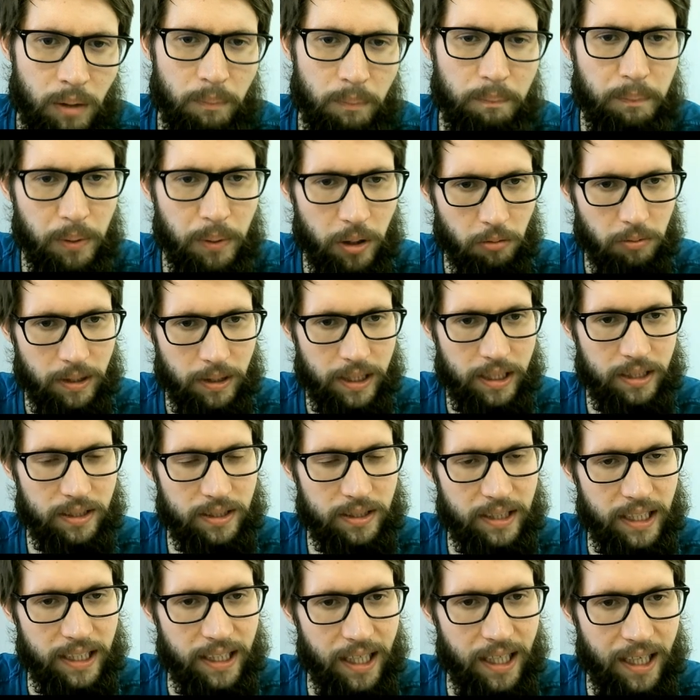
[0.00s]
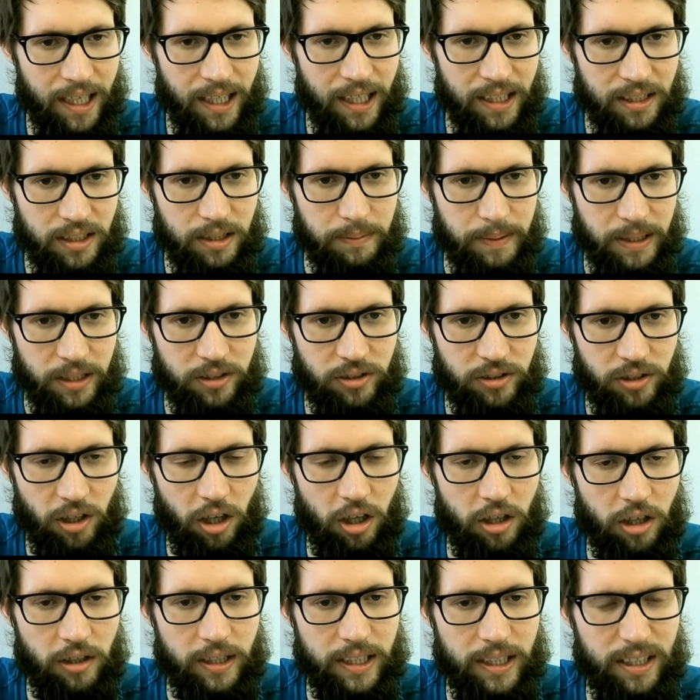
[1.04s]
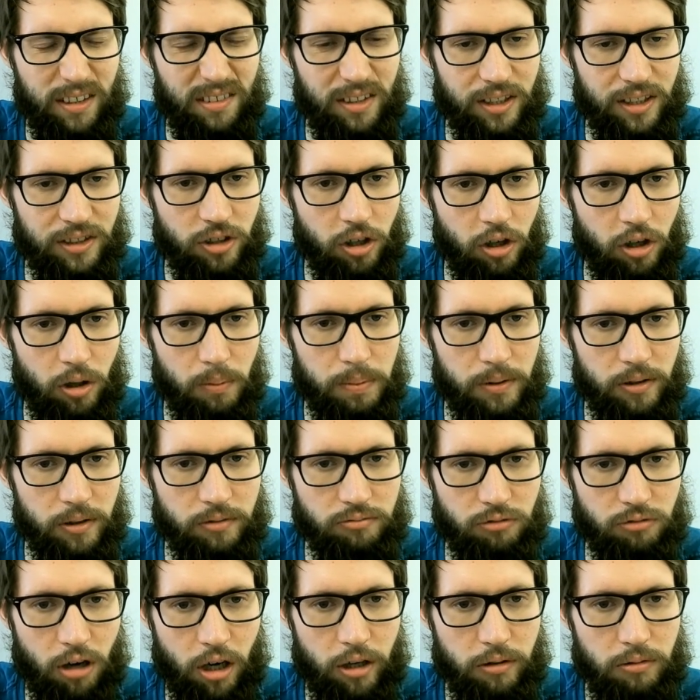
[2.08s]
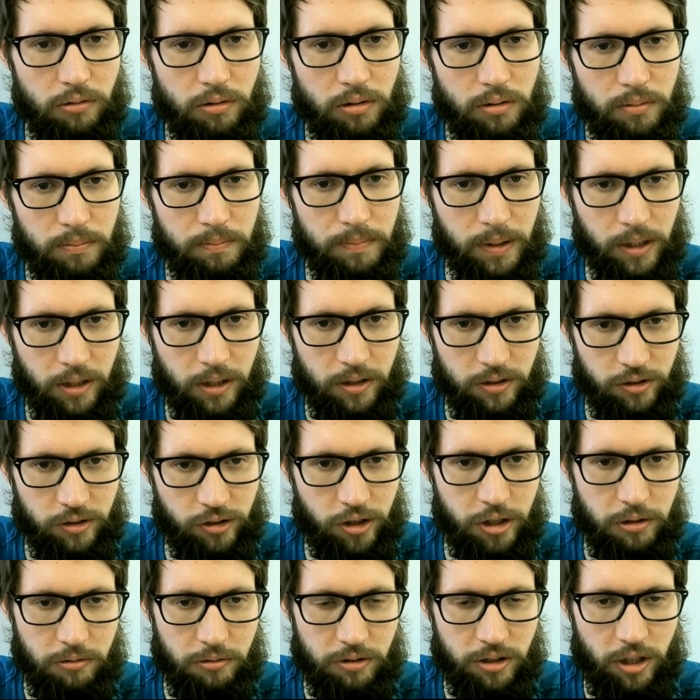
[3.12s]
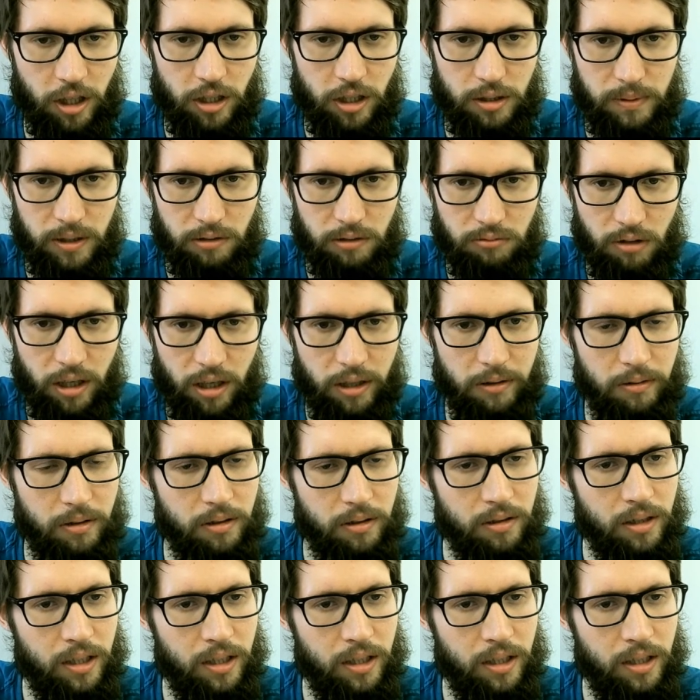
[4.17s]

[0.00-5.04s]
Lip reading: But we can see there has to be a star in the top row, because 2 stars per row.